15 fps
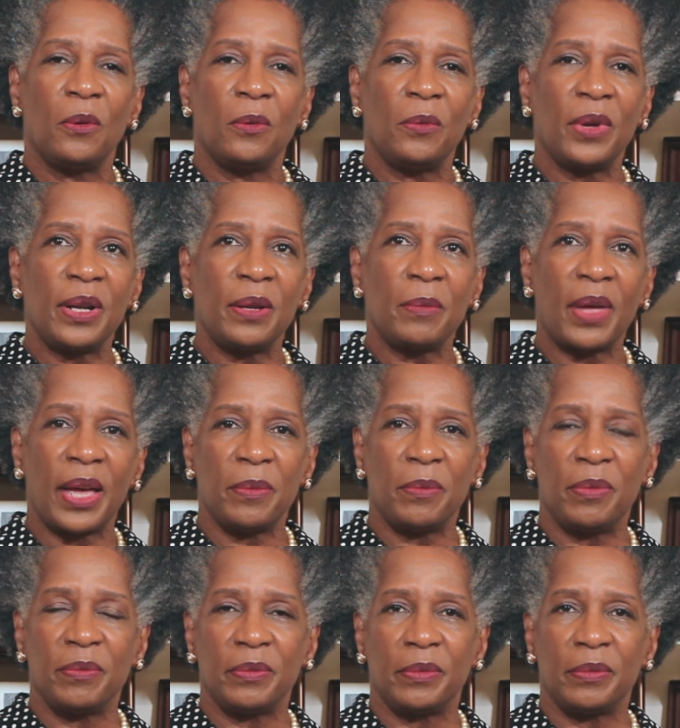One of my
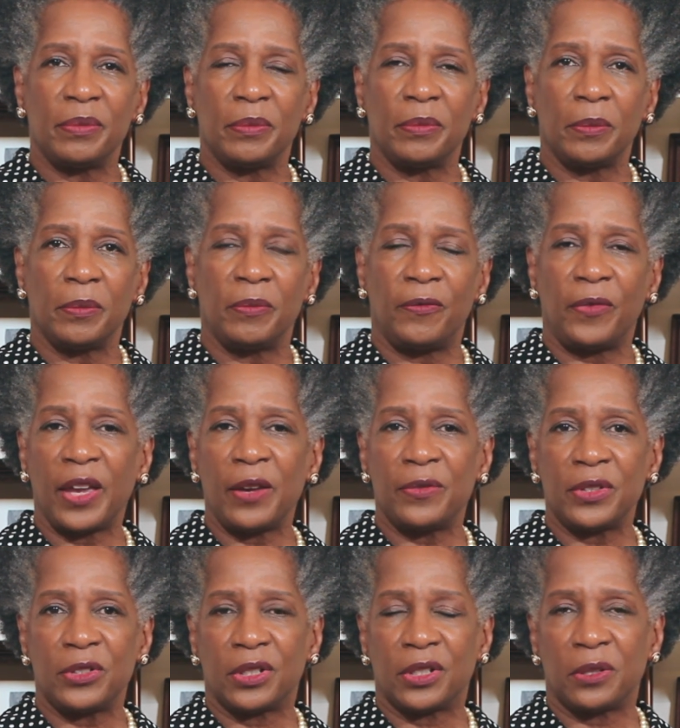
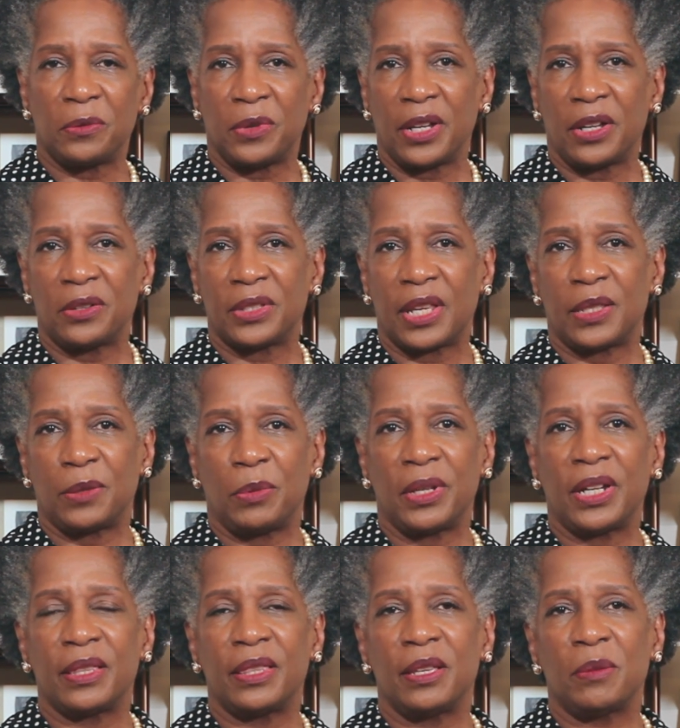favorite careers has
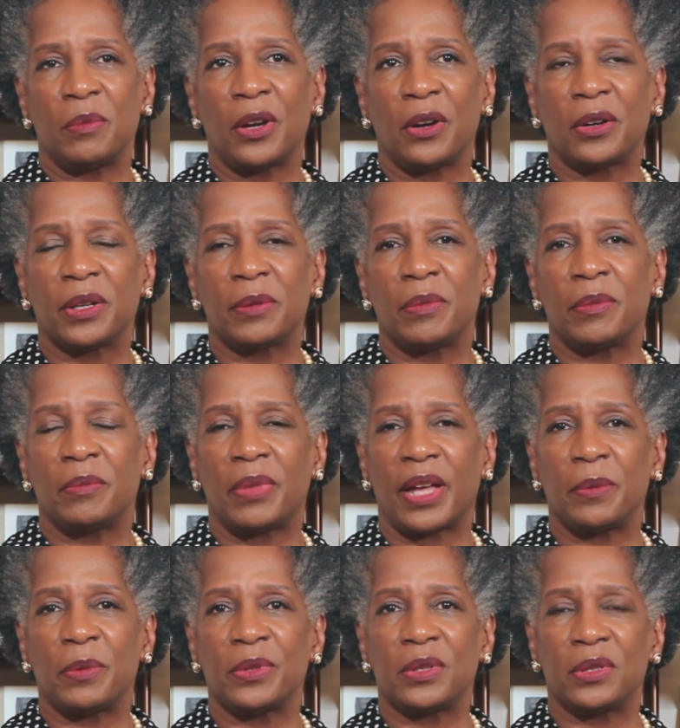been at the American
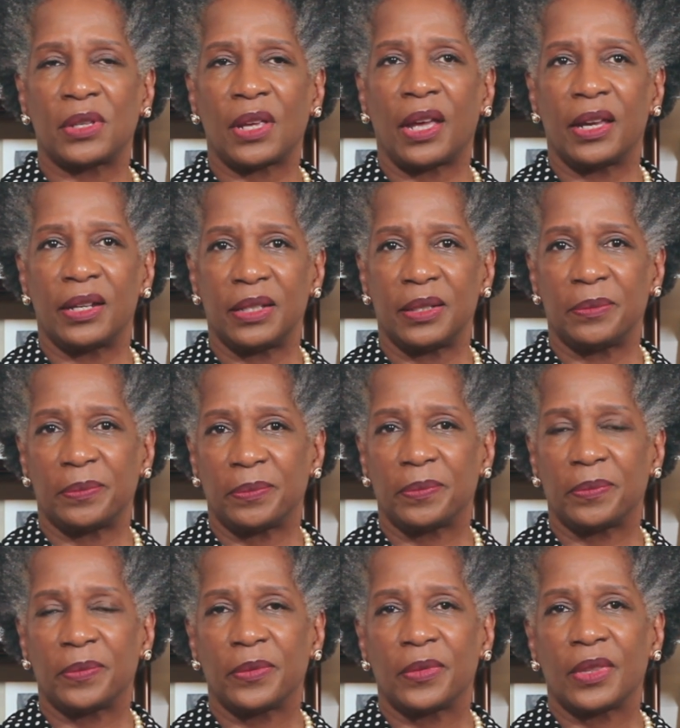Bible Society,
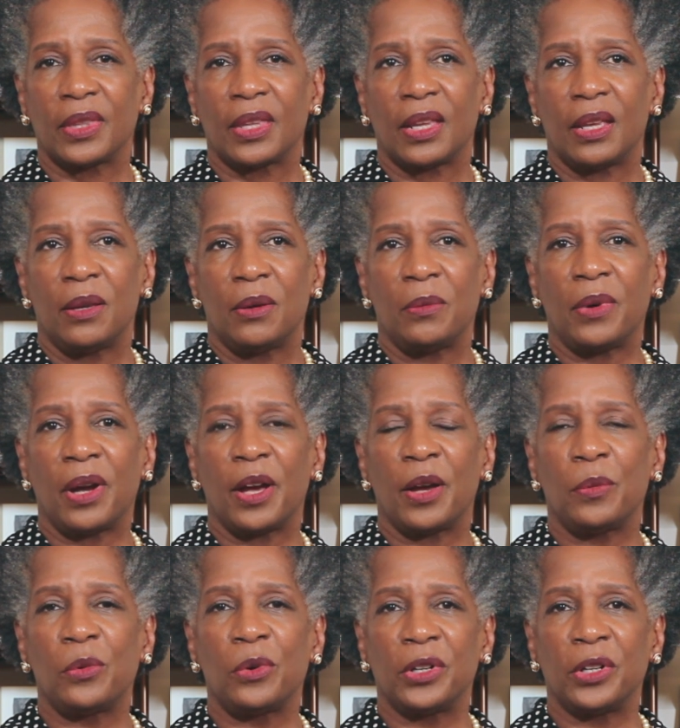where I
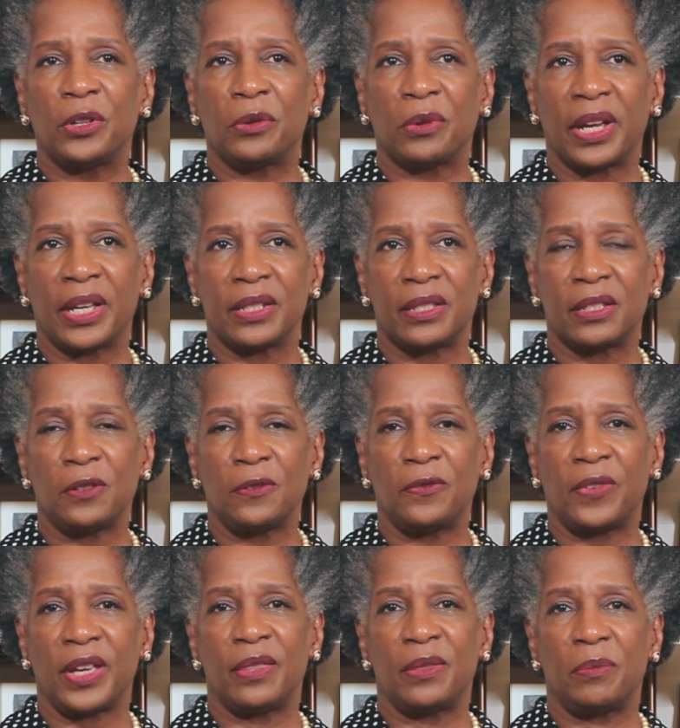awarded grants to
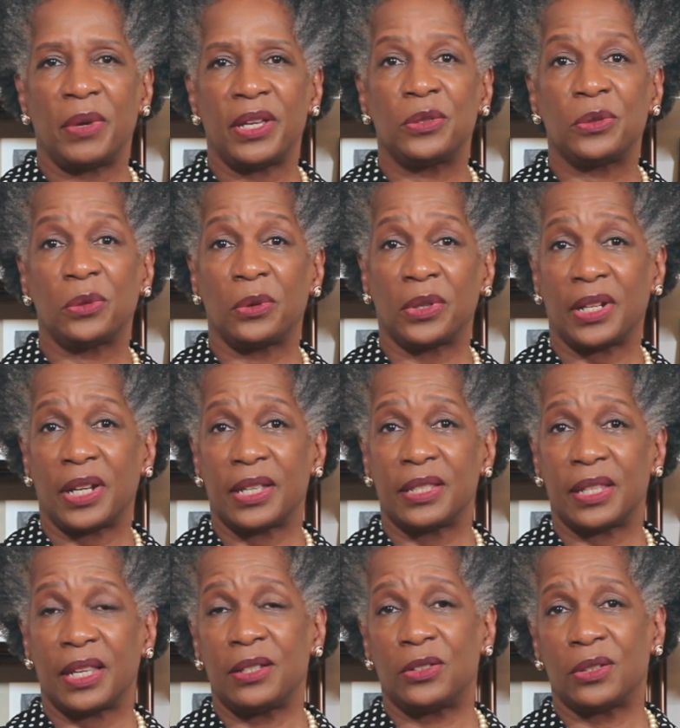faith based
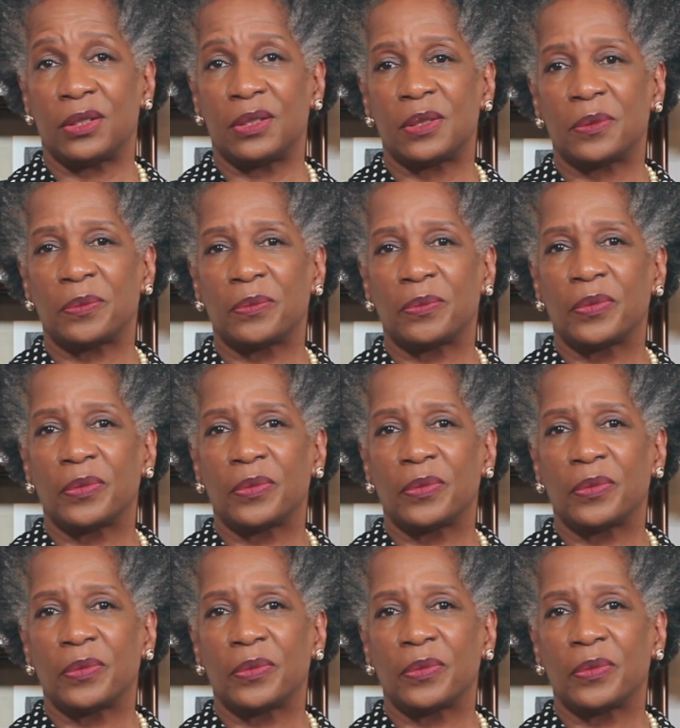organizations.